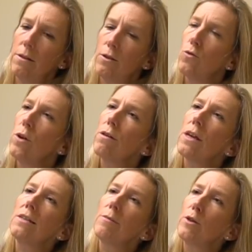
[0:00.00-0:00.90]
is
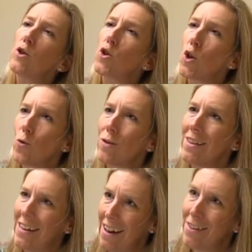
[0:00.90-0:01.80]
doing things a bit
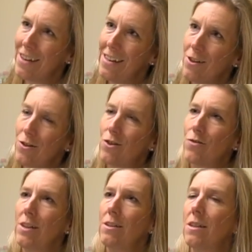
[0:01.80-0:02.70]
slower than other
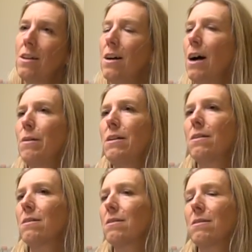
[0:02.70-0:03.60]
industries. Mm. I
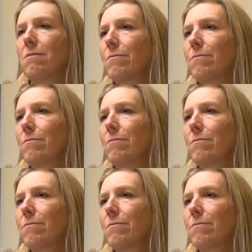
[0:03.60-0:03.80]
mean,